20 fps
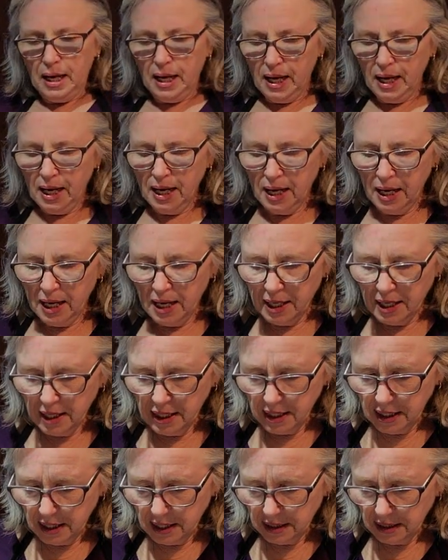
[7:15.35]

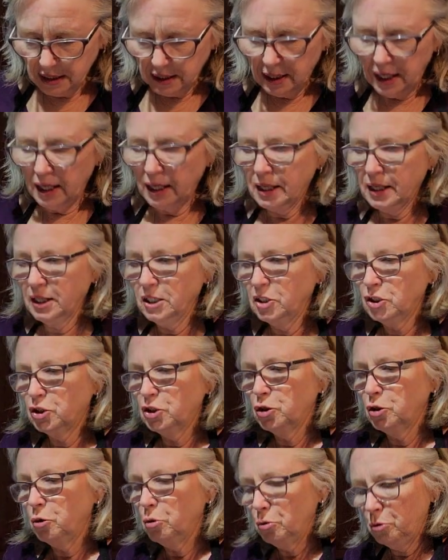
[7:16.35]
And I can
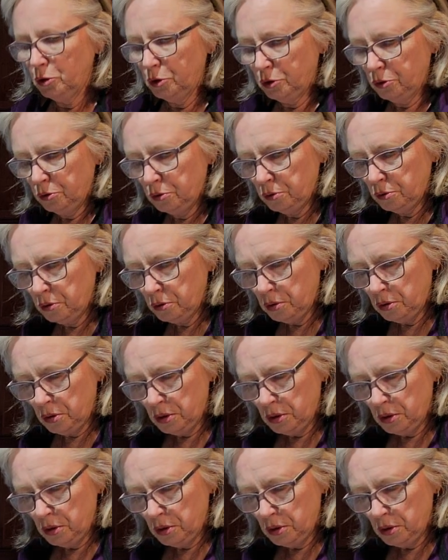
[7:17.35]
show you.